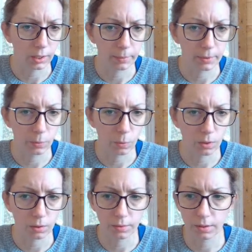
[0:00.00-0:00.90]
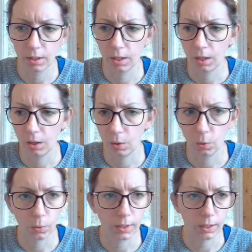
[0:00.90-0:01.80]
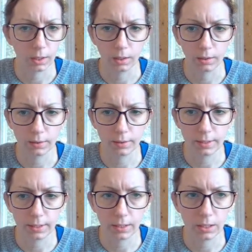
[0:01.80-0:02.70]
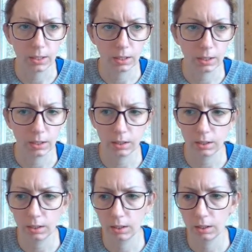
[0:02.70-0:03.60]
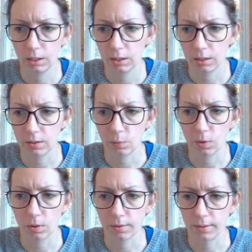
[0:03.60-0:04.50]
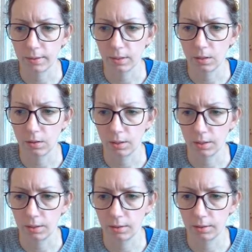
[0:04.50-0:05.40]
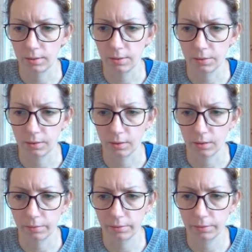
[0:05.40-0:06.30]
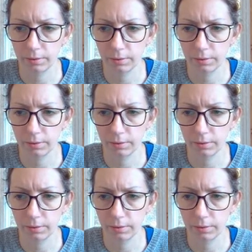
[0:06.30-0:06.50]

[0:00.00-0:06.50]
elemental walls. Okay, looks like it did. Just walls is on. Let's turn it off.